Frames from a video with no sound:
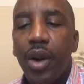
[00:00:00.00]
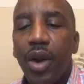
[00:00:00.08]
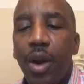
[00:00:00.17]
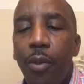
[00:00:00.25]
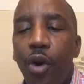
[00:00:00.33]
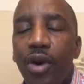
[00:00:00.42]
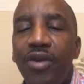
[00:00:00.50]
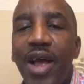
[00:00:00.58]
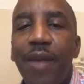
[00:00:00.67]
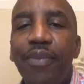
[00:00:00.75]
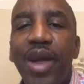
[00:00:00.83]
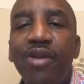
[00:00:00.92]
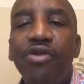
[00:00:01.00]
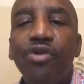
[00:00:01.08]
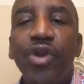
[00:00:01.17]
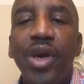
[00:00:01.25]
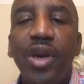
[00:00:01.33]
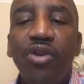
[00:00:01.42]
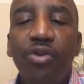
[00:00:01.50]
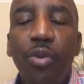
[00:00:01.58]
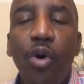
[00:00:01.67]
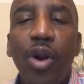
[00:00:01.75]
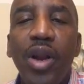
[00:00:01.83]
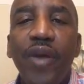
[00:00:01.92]
Come on, tap that screen this
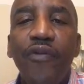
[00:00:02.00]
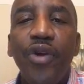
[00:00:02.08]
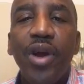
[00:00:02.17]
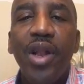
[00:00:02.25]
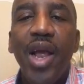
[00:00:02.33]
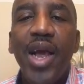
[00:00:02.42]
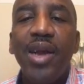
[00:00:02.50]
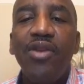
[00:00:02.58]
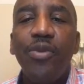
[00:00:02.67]
morning if you're glad